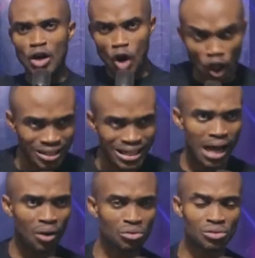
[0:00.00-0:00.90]
cut
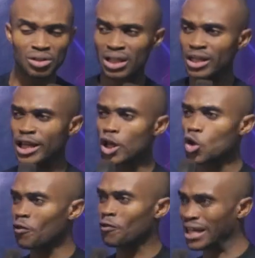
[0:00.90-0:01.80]
down, the
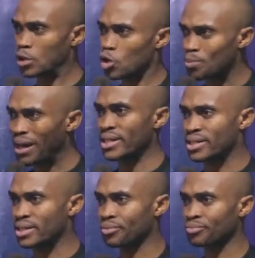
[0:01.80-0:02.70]
grove that was by
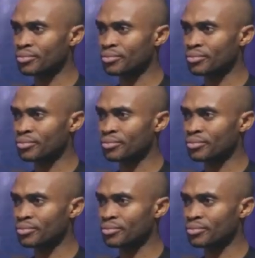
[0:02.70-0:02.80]
it,